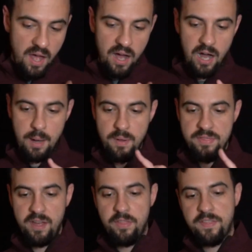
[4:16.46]

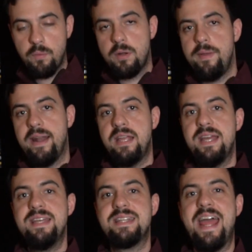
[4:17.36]
The other thing we're going to be adding
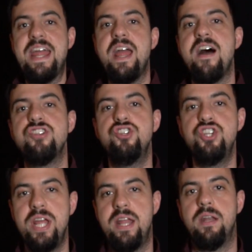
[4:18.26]
is a
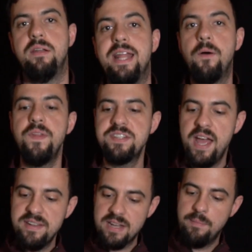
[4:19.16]
gin. Now in this
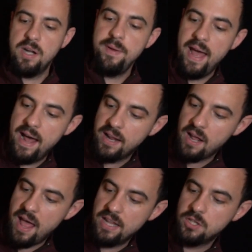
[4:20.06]
case, I'm going to be adding
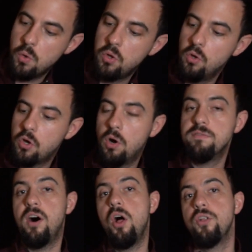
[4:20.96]
a local
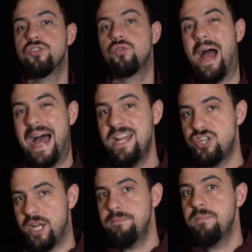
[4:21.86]
Koval dry
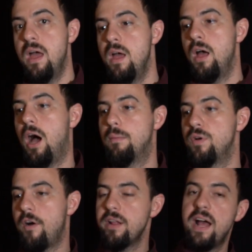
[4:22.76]
gin.
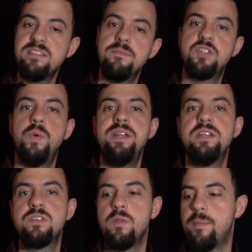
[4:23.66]
We've already got some
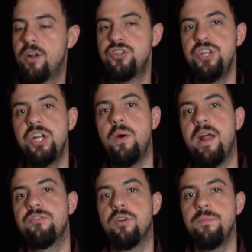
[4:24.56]
sweetness from the maraschino
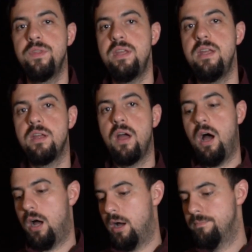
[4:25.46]
and from
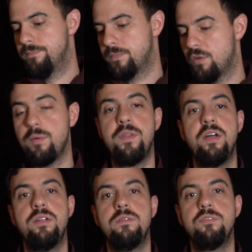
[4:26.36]

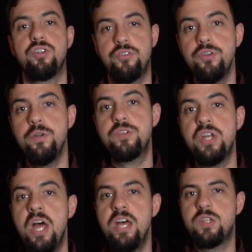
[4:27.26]
the chartreuse,
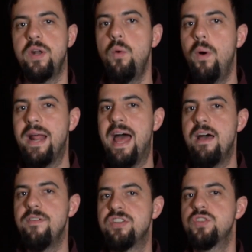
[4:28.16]
so I don't want to
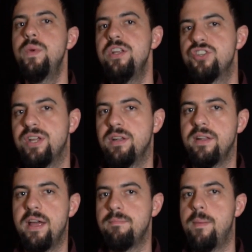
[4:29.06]
have a sweet gin
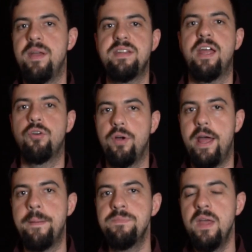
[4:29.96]
like maybe a
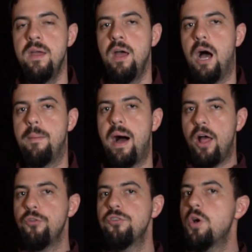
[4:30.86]
Tanqueray. I
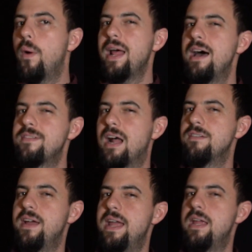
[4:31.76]
also don't want to have kind
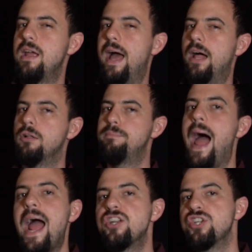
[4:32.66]
of a held
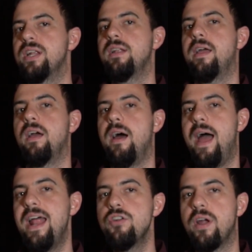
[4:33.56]
back gin like a
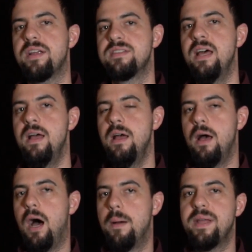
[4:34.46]
Hendrick's,
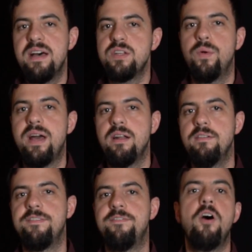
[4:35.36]
because it would kind
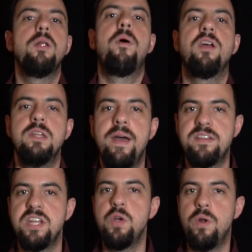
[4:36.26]
of fall apart in the
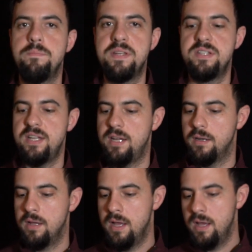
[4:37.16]
mix and you wouldn't be seen.
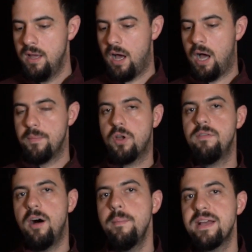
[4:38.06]

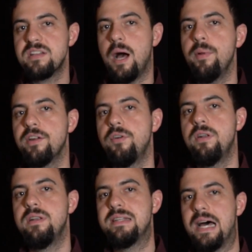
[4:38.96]
Koval makes a couple
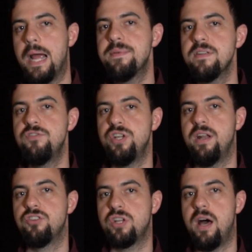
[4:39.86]
different types of
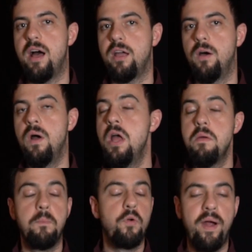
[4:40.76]
gin in Chicago.
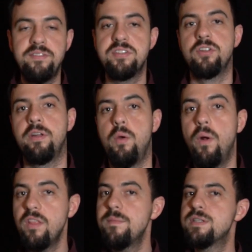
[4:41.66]
Great distillery.
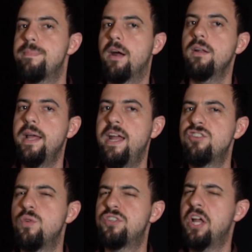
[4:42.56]
One of them is barrel
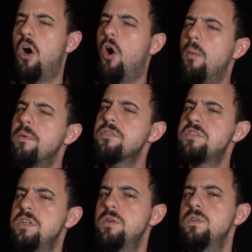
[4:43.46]
aged, which I
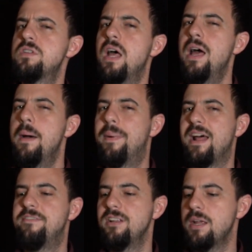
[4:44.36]
almost used, but
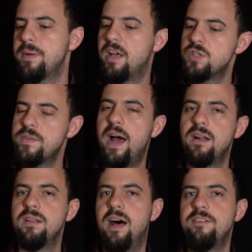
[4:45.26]
I feel like because we've got
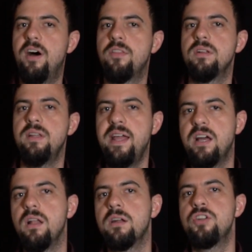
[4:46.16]
a lot of other light
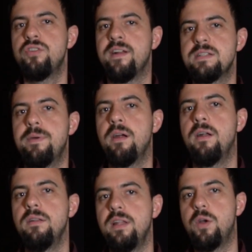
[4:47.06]
colored
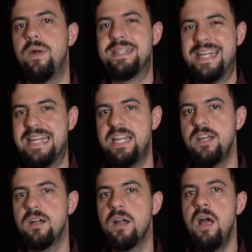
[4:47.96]
transparent liquids in
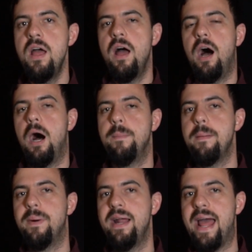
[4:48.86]
here,
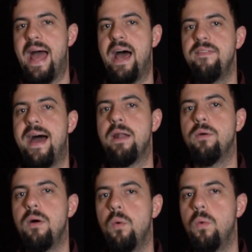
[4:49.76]
it might add that,